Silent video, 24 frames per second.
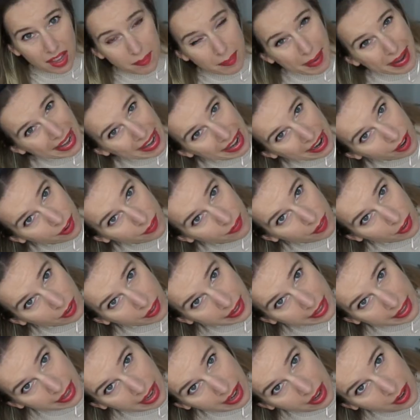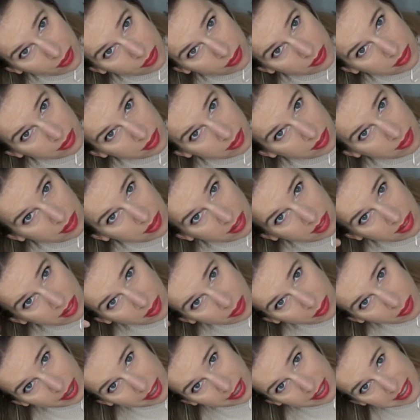My hair falling out.
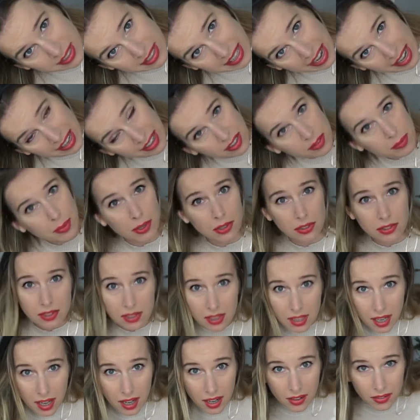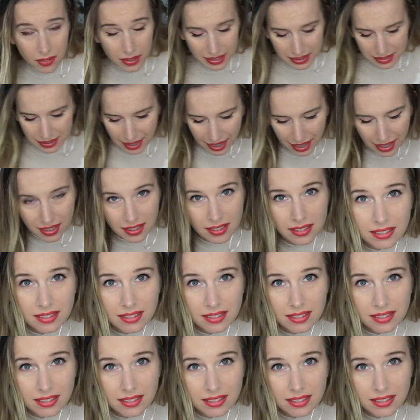Where's that supposed to go? Is that?